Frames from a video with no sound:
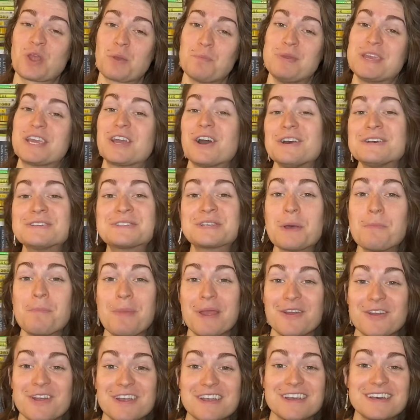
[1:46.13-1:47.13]
Because
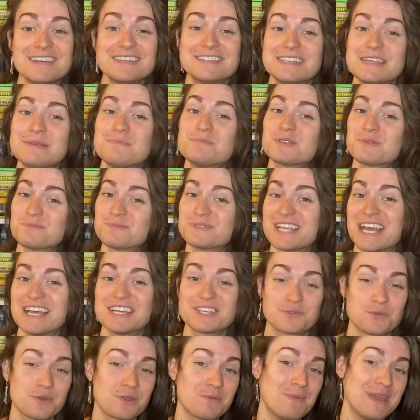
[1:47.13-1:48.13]
America seems
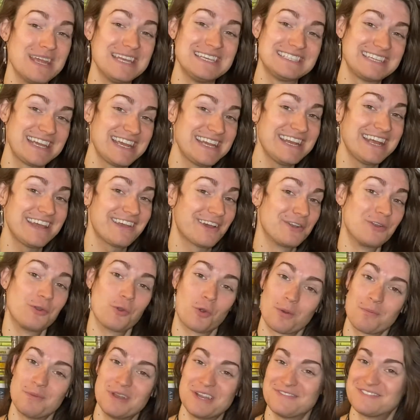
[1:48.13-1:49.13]
obsessed with maintaining a
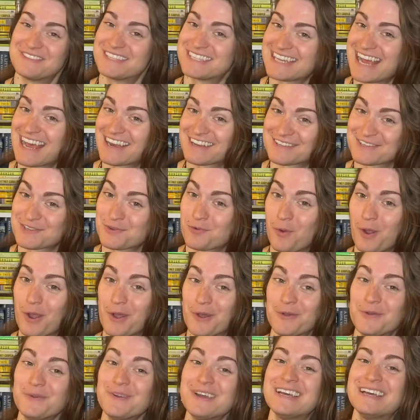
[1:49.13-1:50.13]
normative status
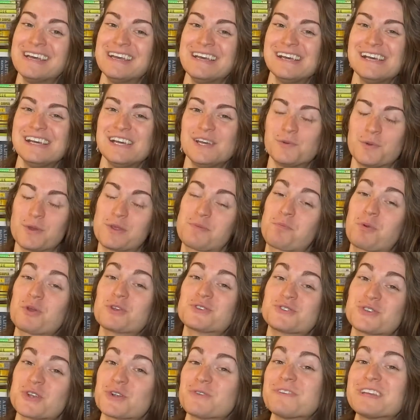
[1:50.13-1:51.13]
quo, with
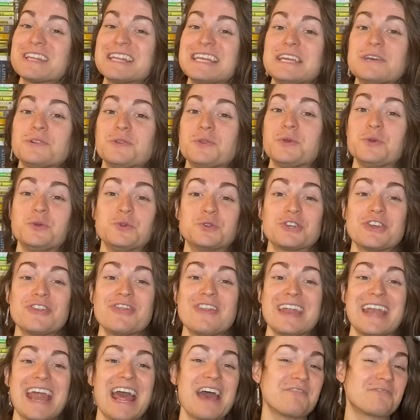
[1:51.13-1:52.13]
preserving the illusion
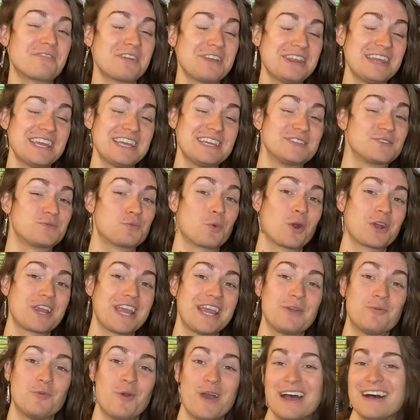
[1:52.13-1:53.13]
that everything is
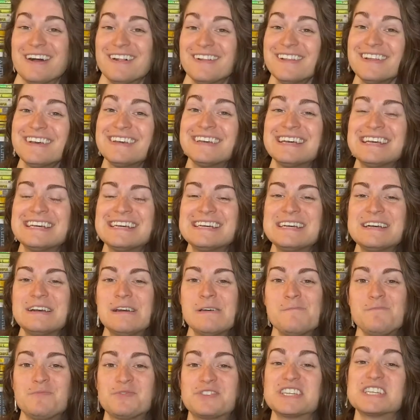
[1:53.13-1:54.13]
working well,
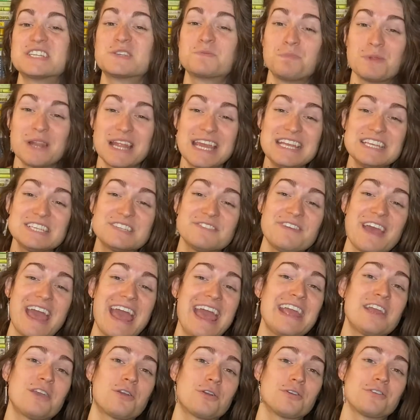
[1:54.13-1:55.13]
displays of
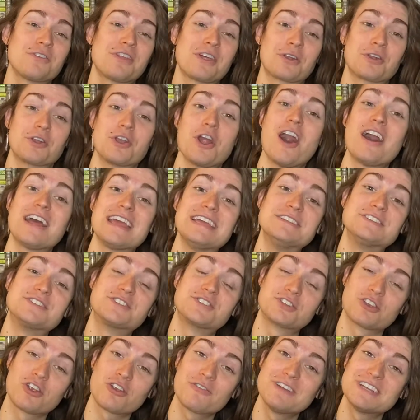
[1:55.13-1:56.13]
anger that are not in
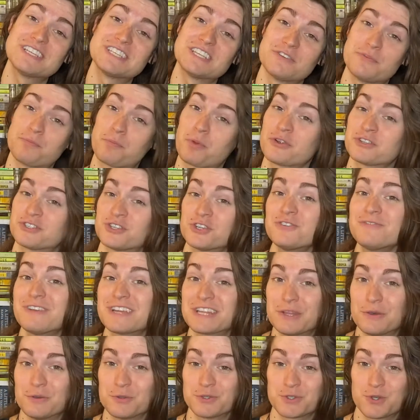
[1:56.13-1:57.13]
service of
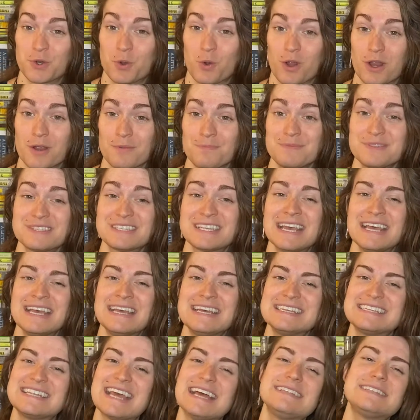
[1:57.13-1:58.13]
preserving those norms
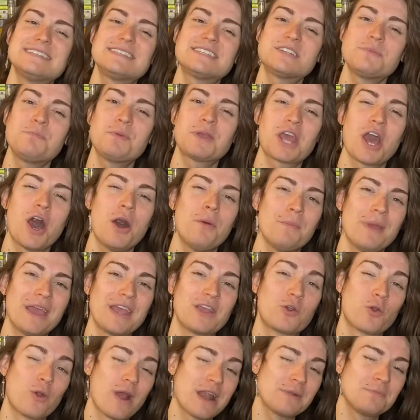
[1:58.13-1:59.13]
tends to become
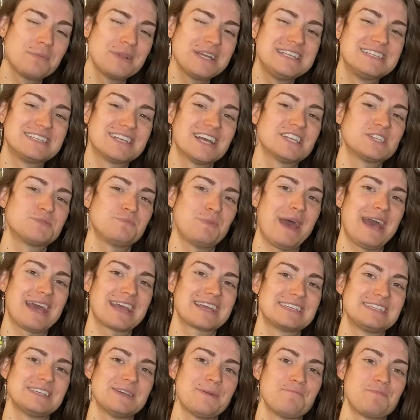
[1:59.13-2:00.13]
incredibly
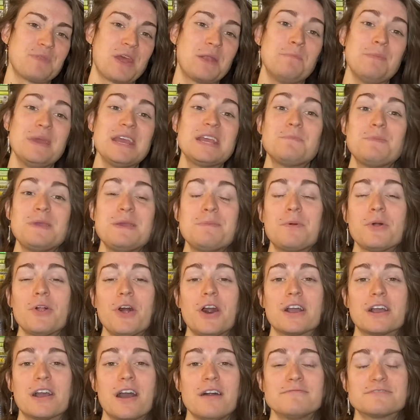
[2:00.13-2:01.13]
suspect and make
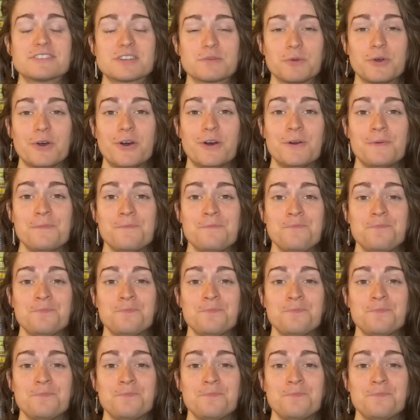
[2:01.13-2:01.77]
people uncomfortable.